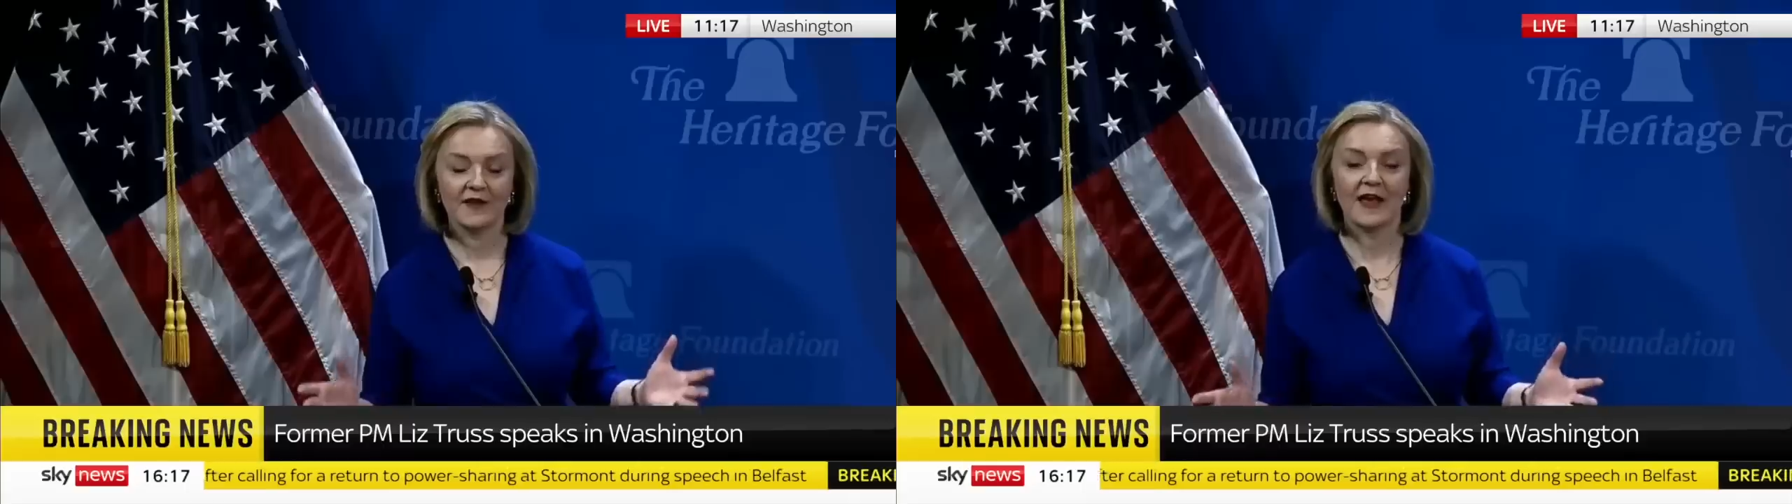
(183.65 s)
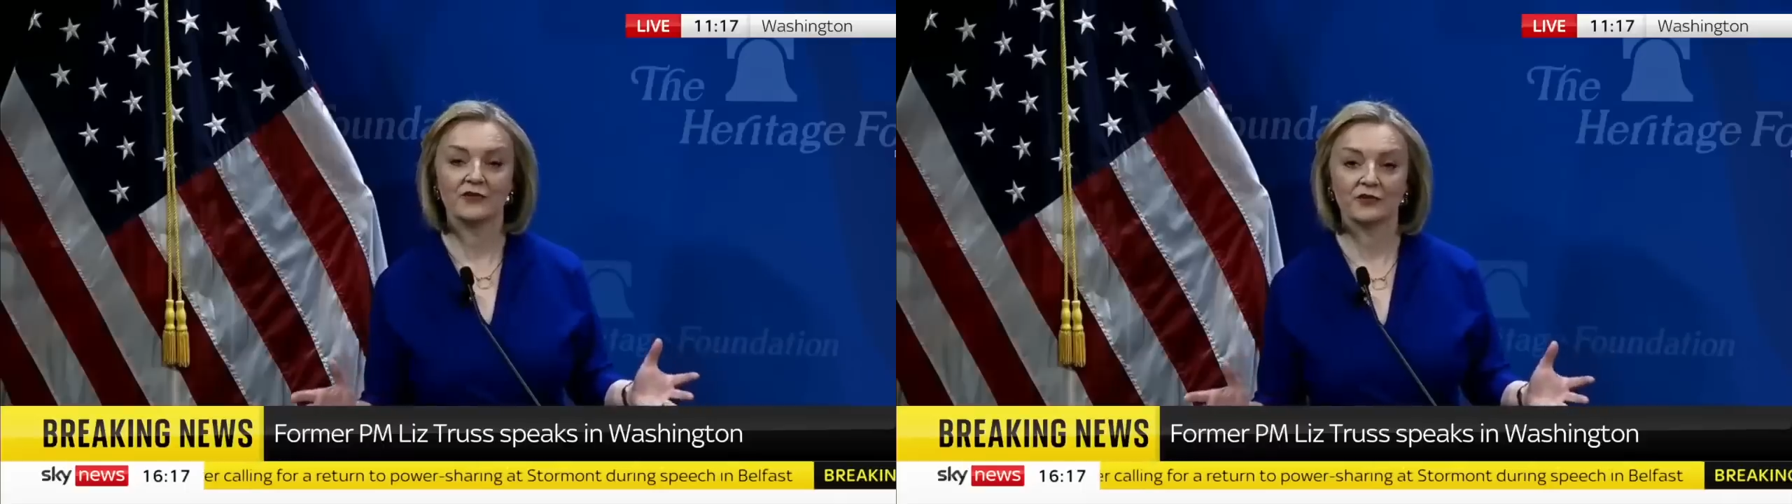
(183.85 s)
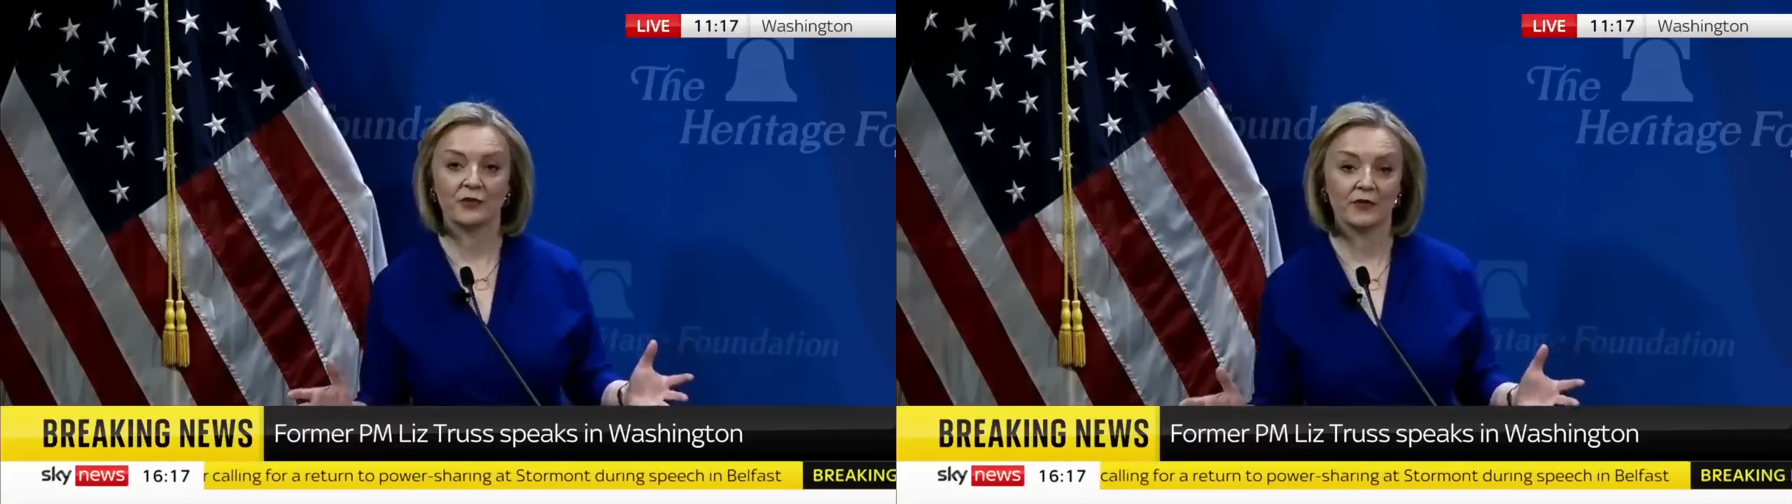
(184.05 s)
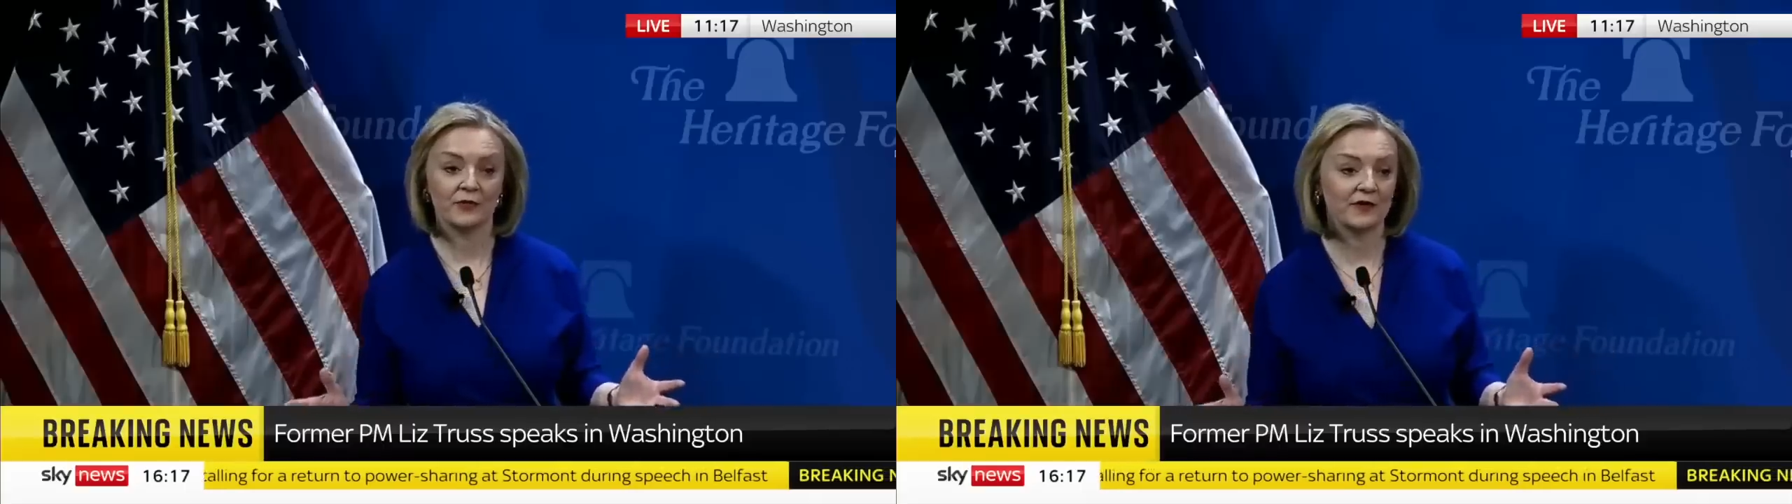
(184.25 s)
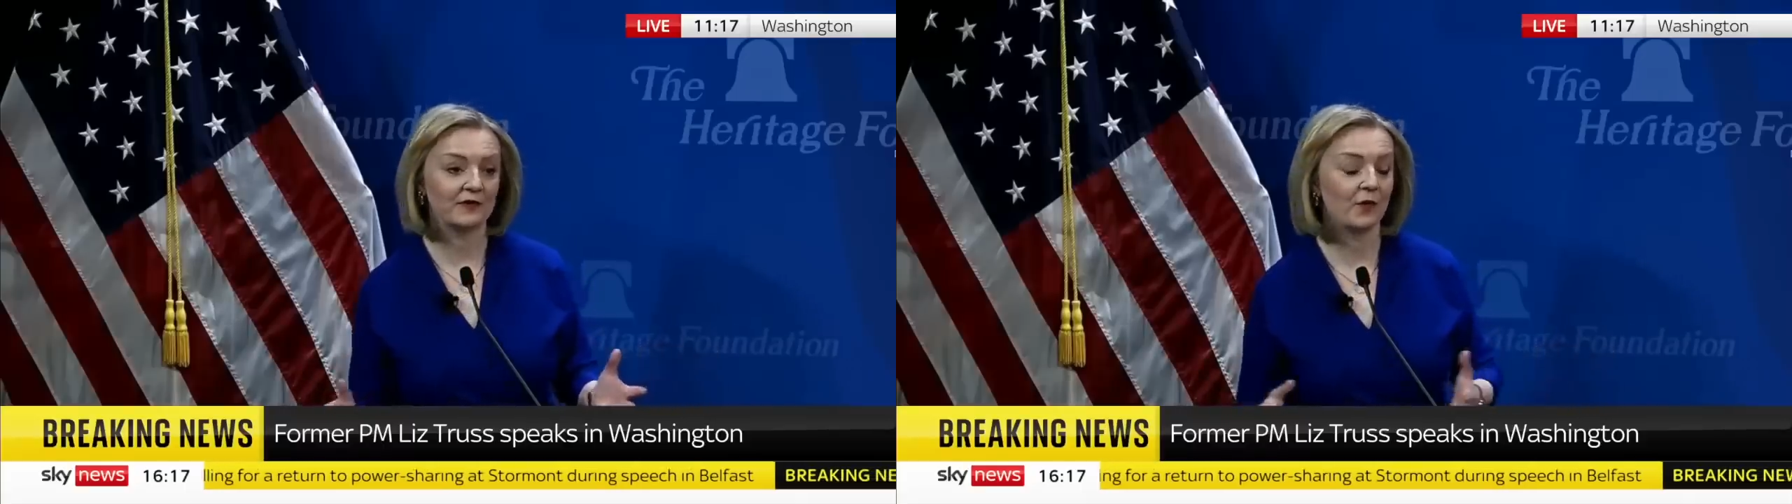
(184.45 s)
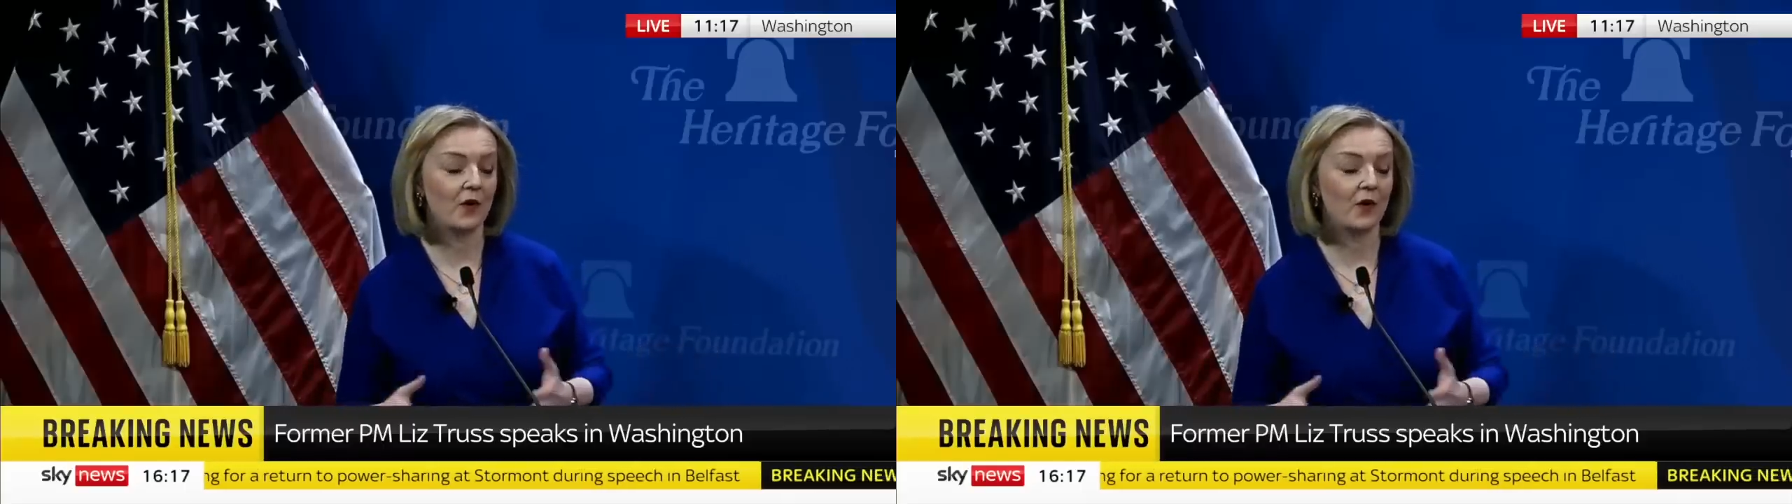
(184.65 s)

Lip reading: The sad truth is